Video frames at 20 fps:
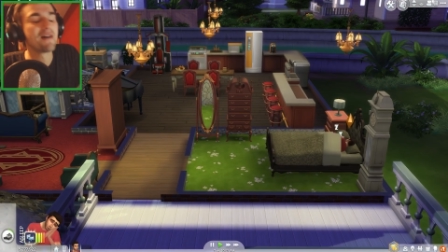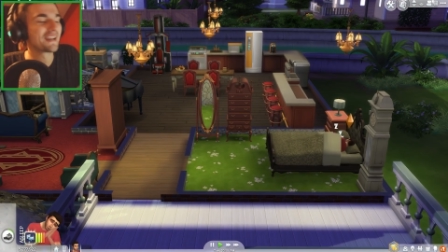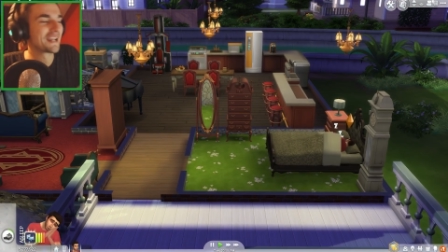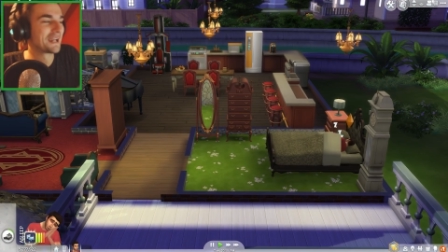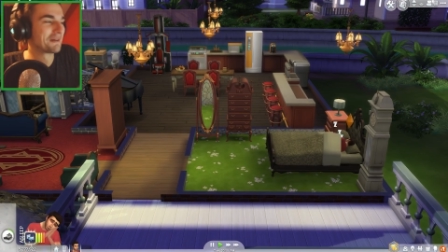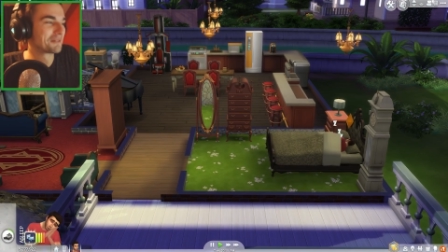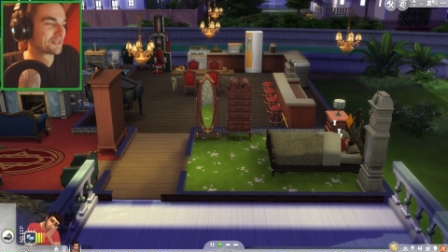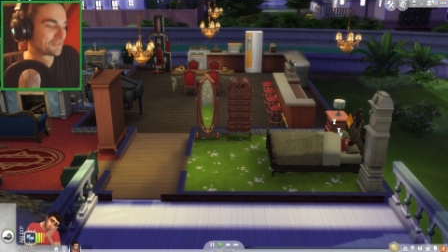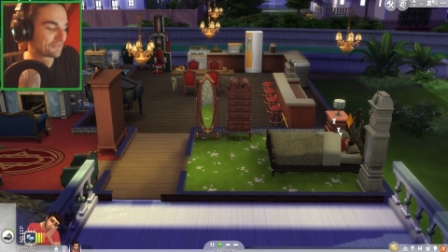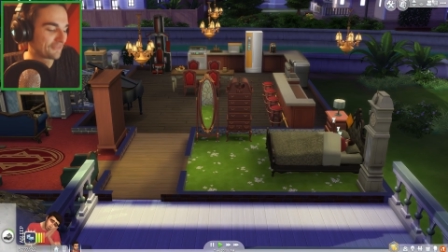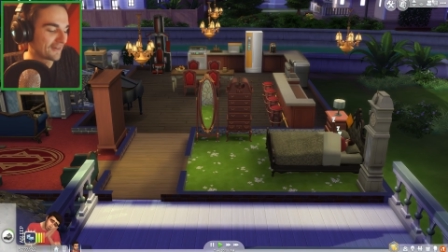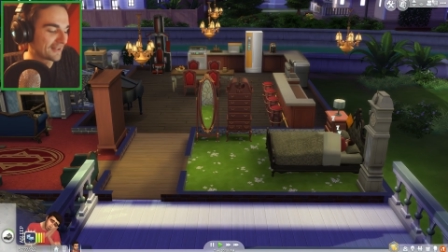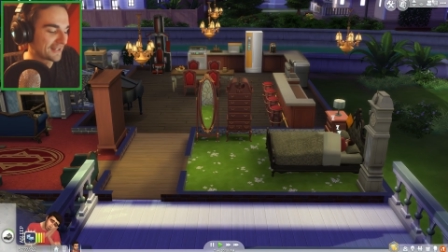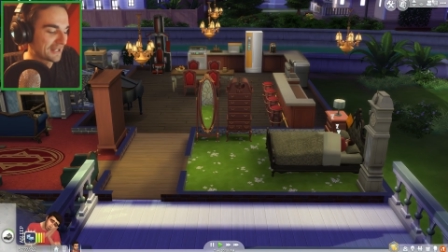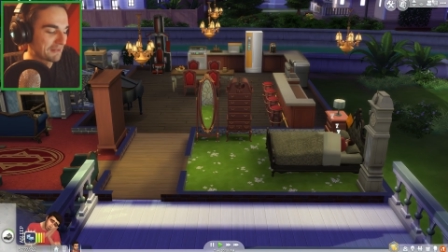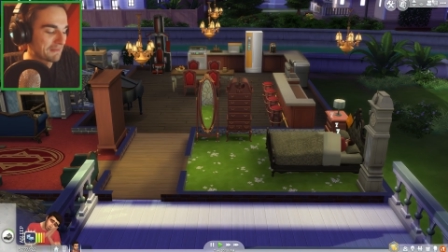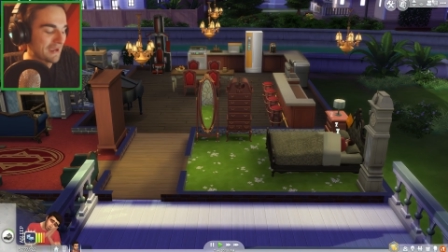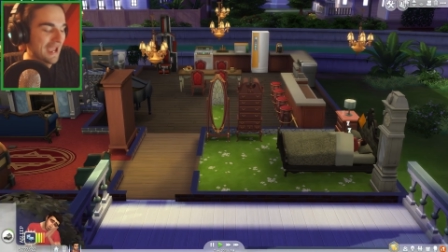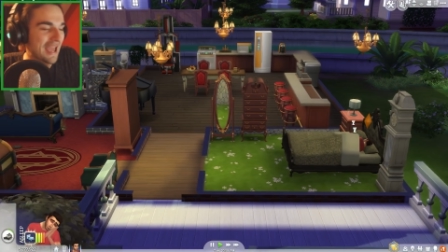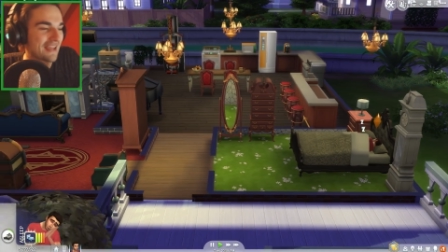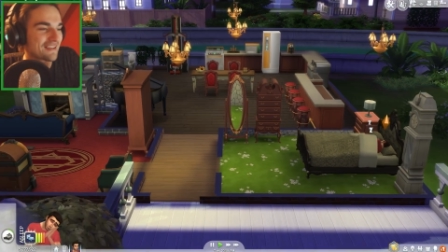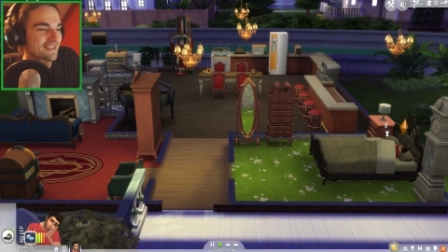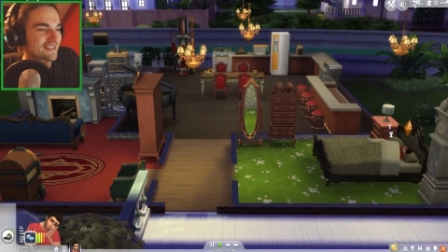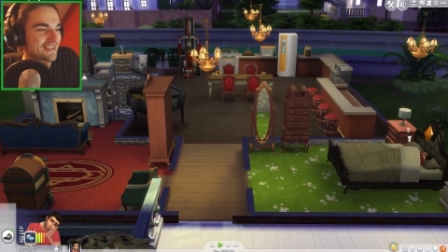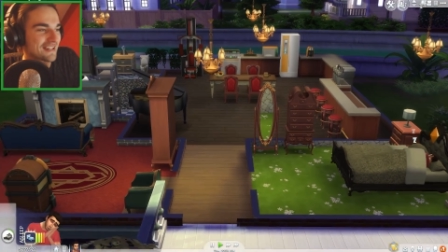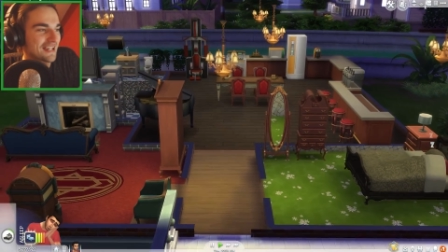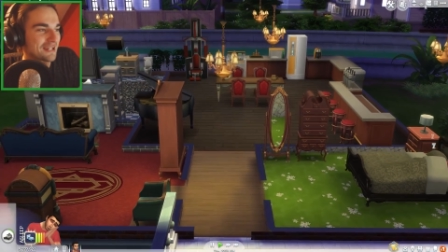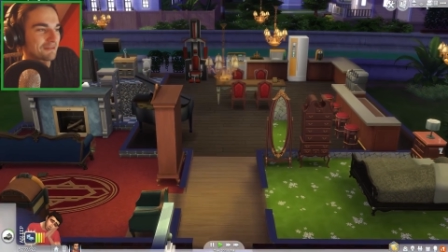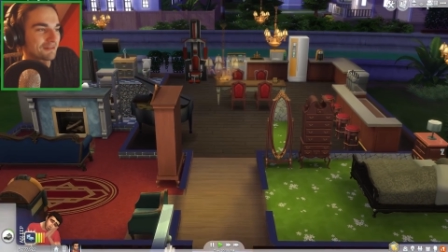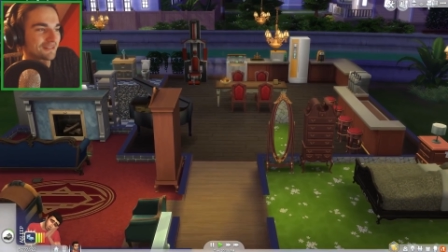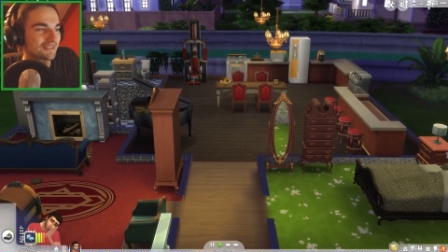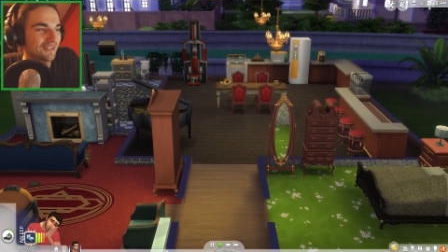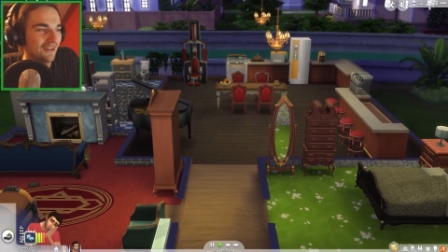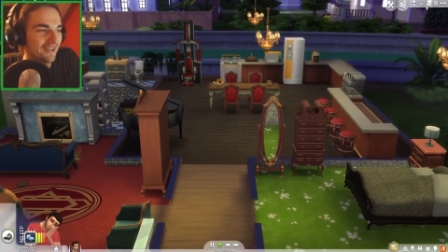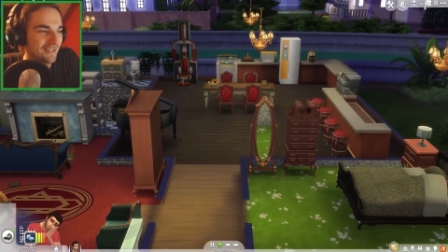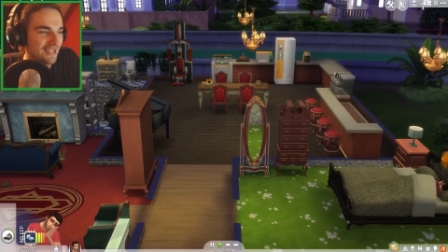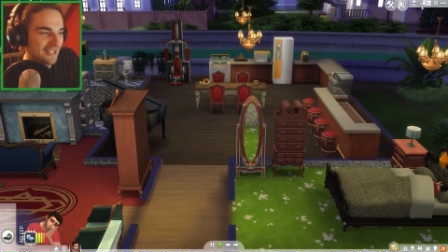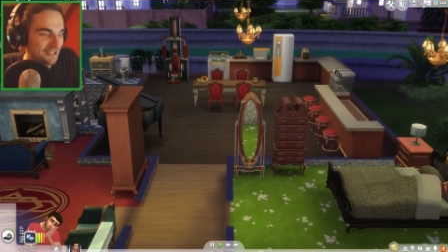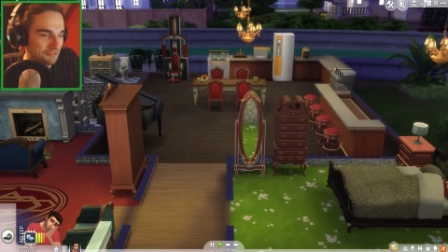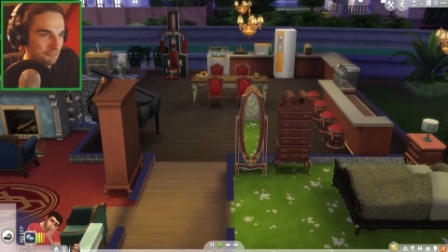but it was funny. We hadn't seen anyone
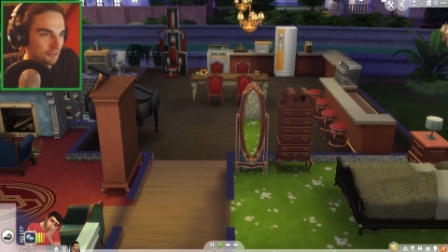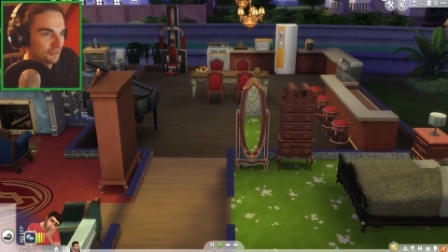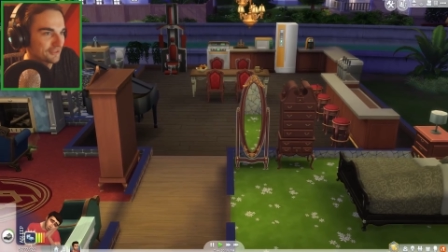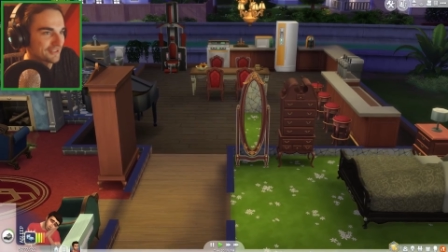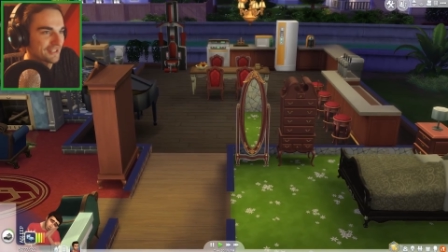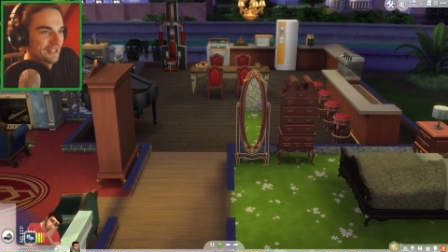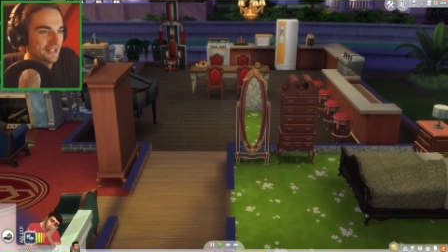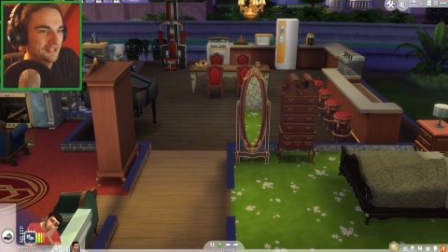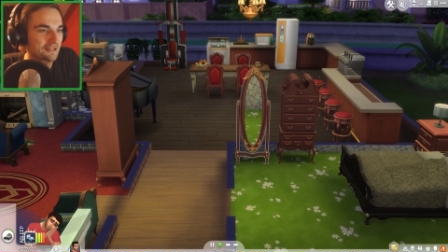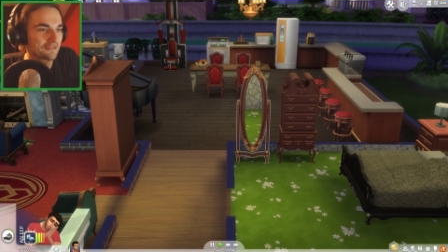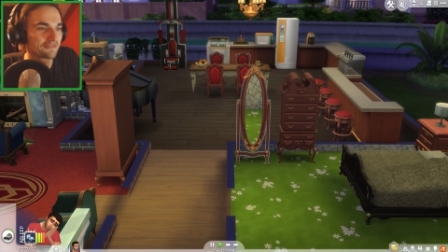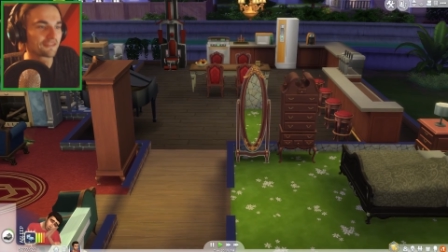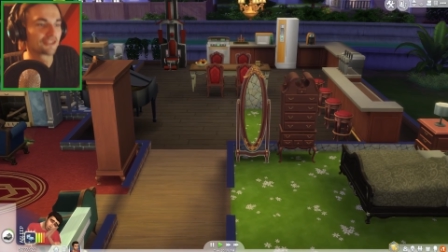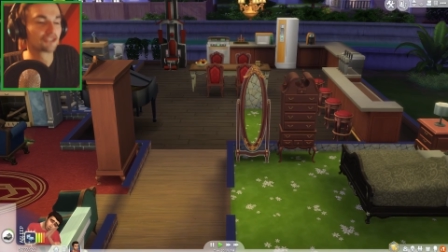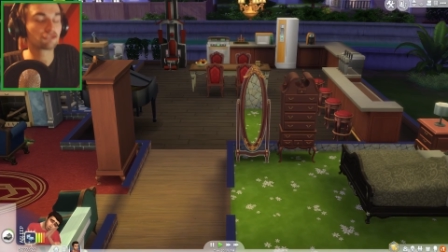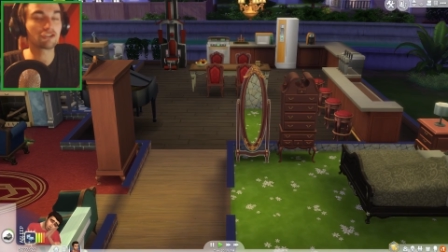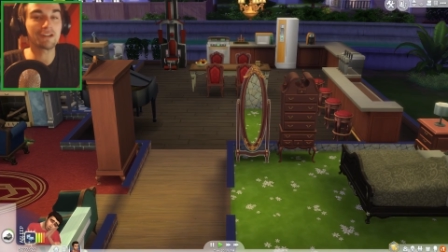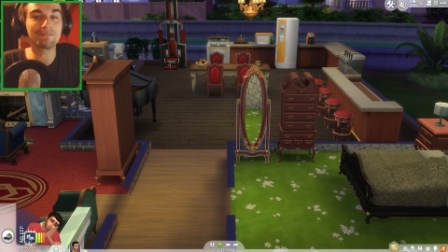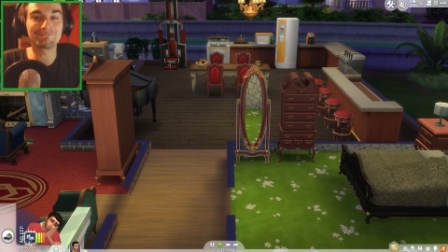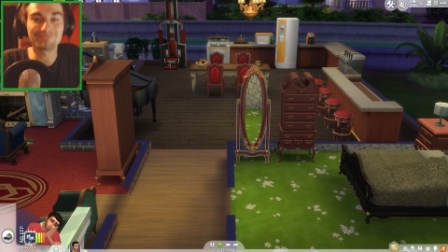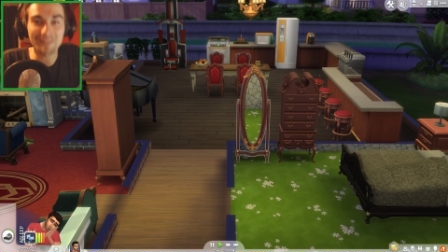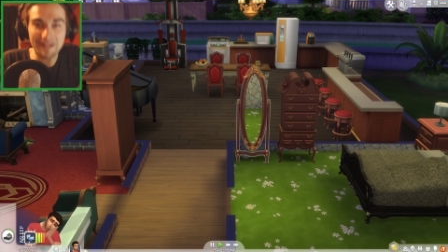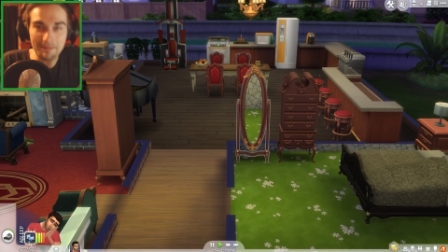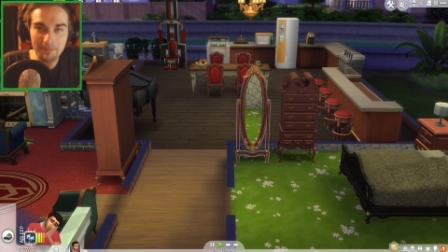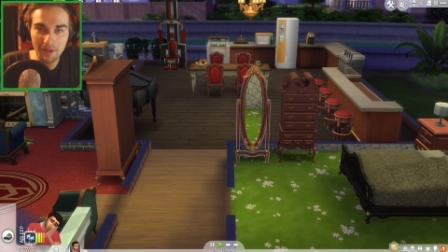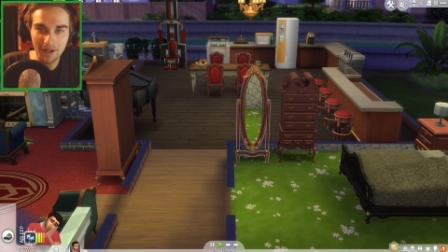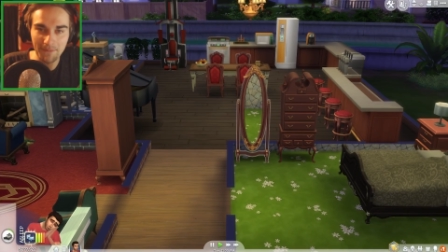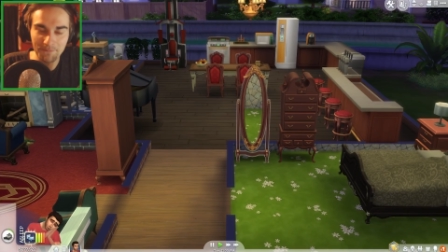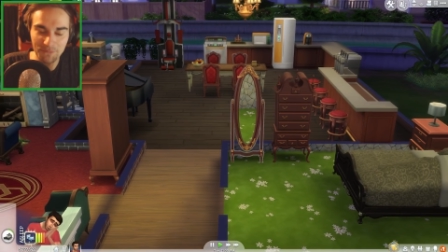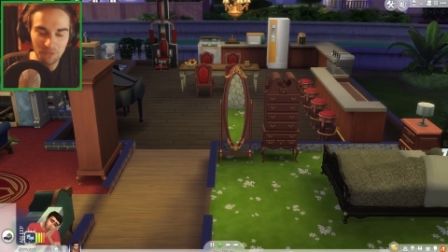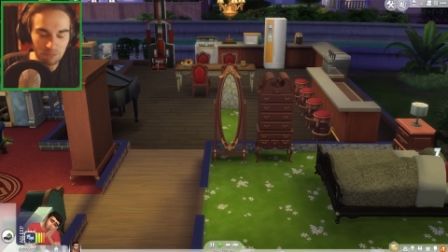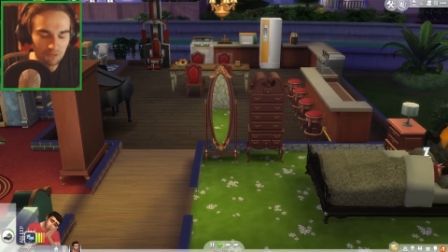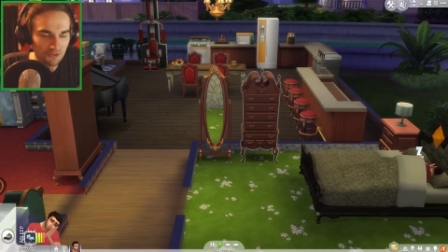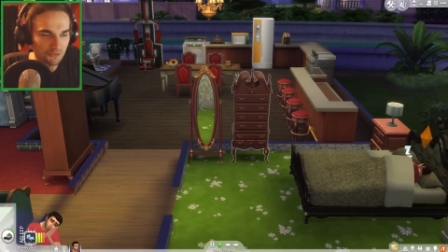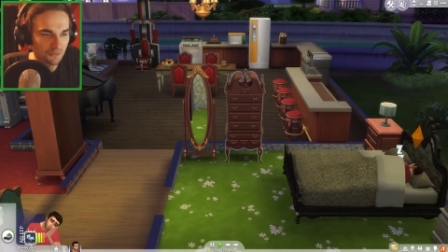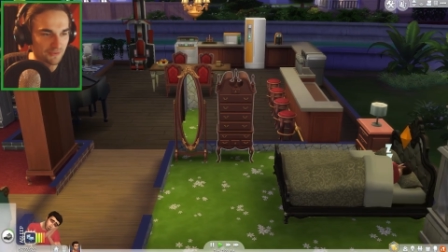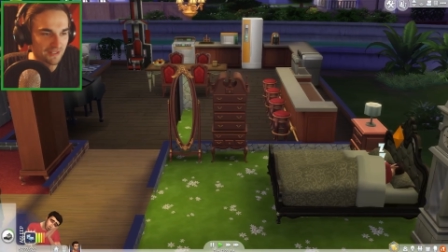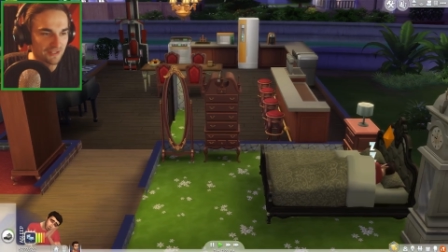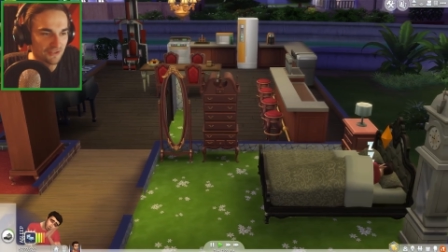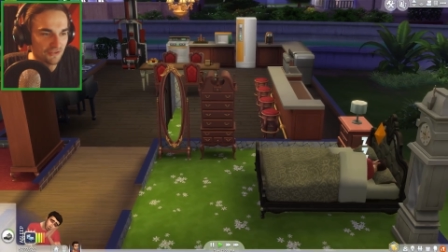die yet, so we got to see the, the Grim Reaper,
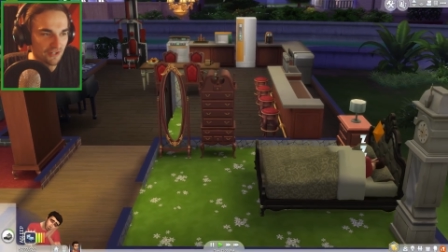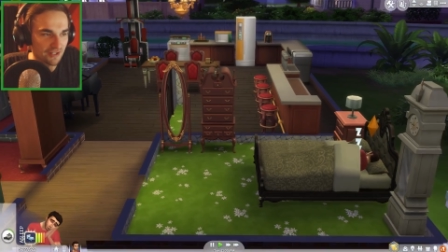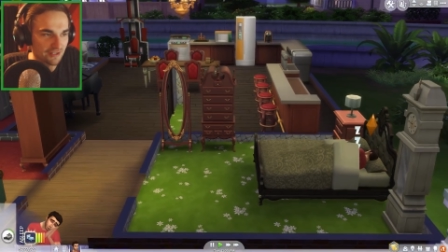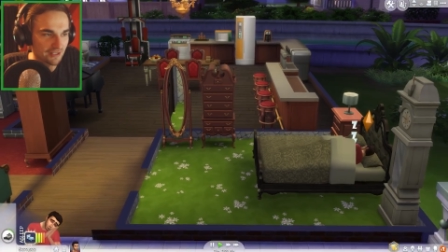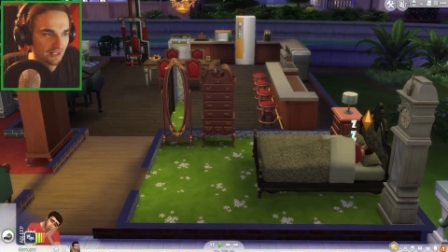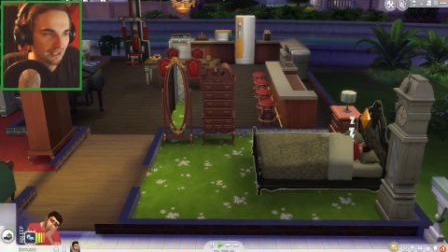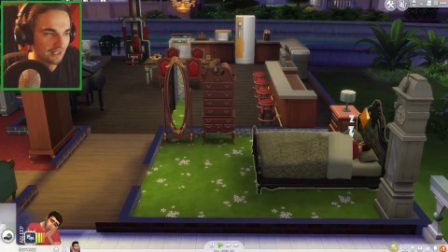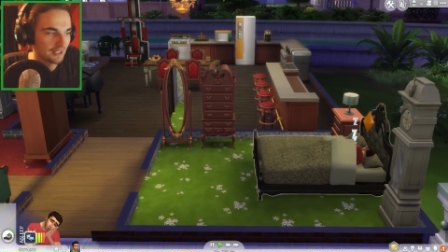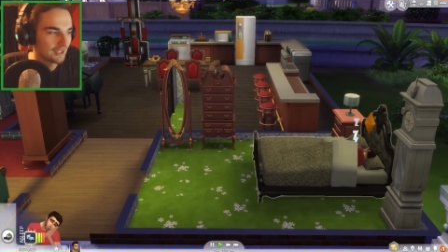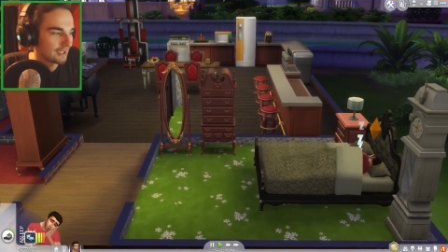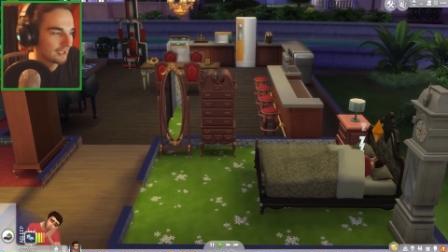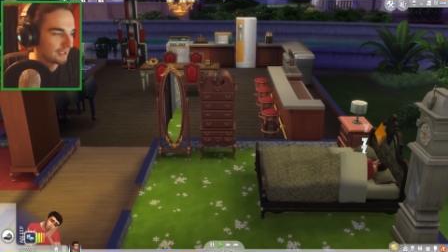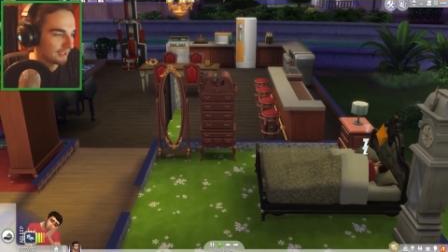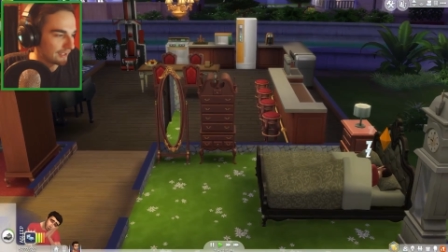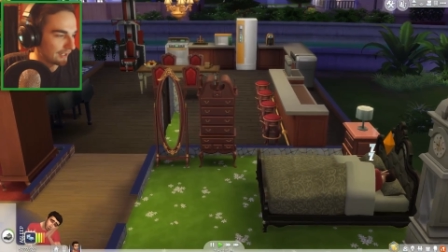which was interesting.